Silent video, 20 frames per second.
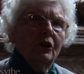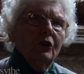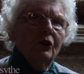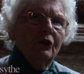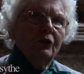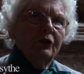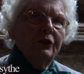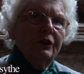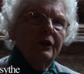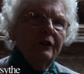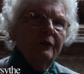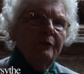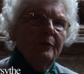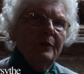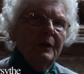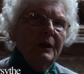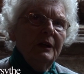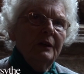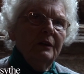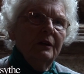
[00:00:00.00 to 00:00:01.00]
could have
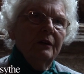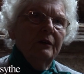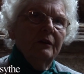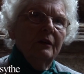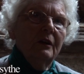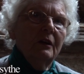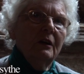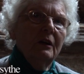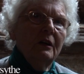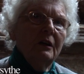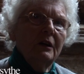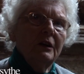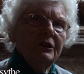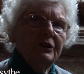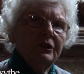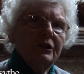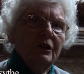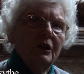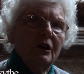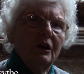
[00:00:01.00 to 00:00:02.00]
been the
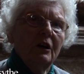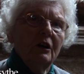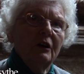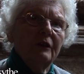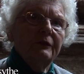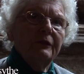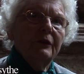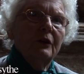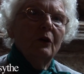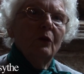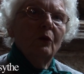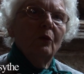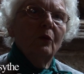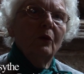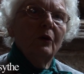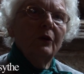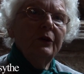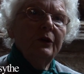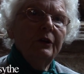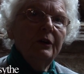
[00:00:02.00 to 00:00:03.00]
heart of
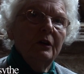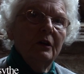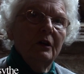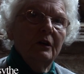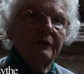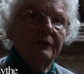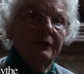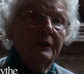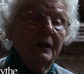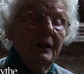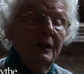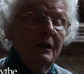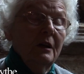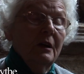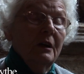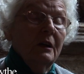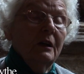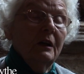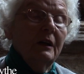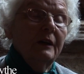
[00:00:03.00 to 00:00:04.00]
one of the
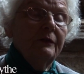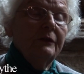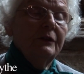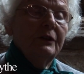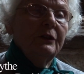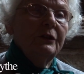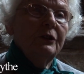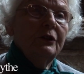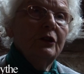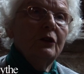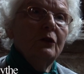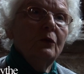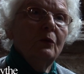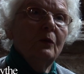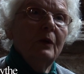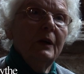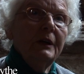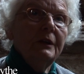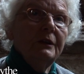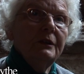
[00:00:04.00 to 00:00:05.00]
Cliftons who
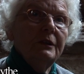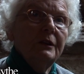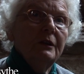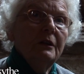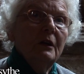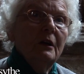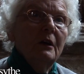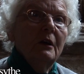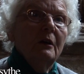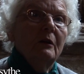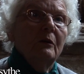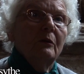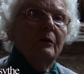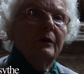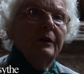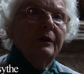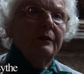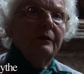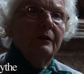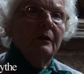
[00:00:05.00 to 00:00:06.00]
went
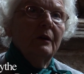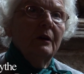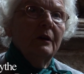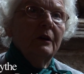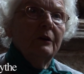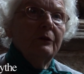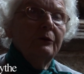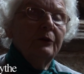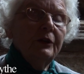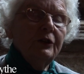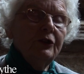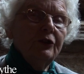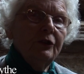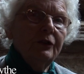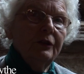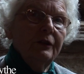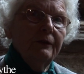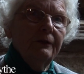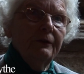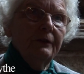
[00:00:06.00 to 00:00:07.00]
with
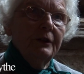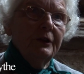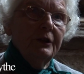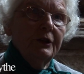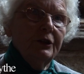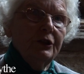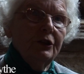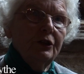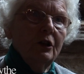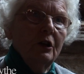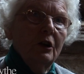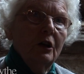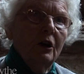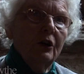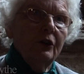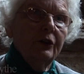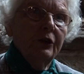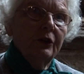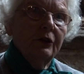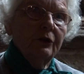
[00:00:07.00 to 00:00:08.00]
Richard I
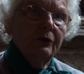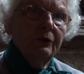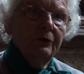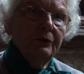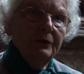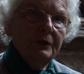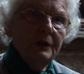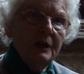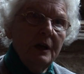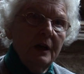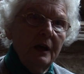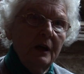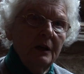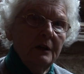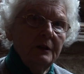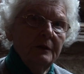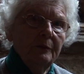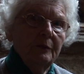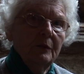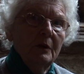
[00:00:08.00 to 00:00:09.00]
on a
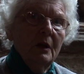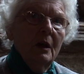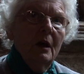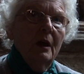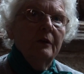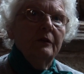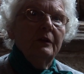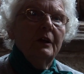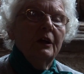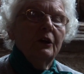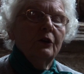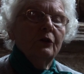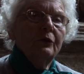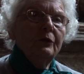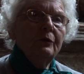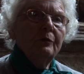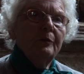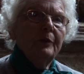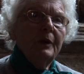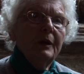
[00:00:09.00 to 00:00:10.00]
crusade. They
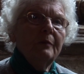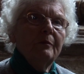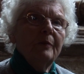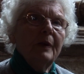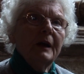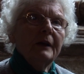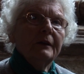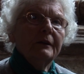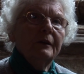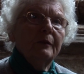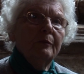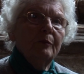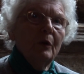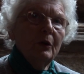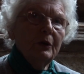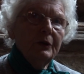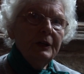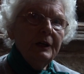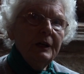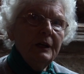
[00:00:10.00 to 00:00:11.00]
couldn't bring back the
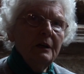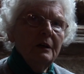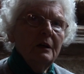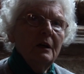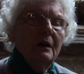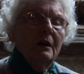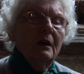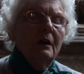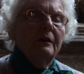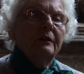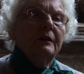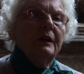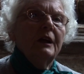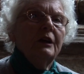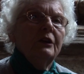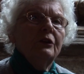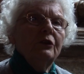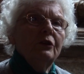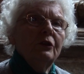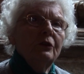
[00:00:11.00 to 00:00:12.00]
body.
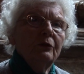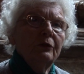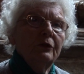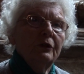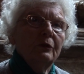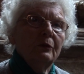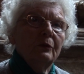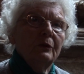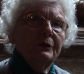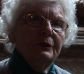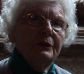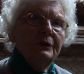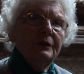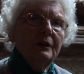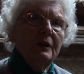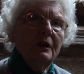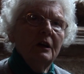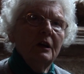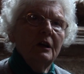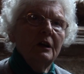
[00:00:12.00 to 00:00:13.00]
They knew that once
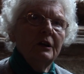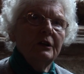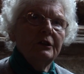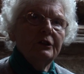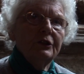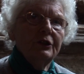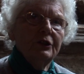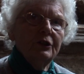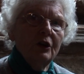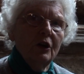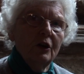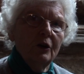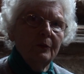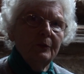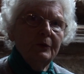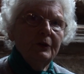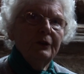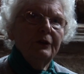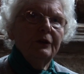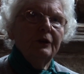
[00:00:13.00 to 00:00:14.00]
the heart
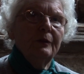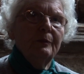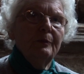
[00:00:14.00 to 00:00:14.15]
stopped,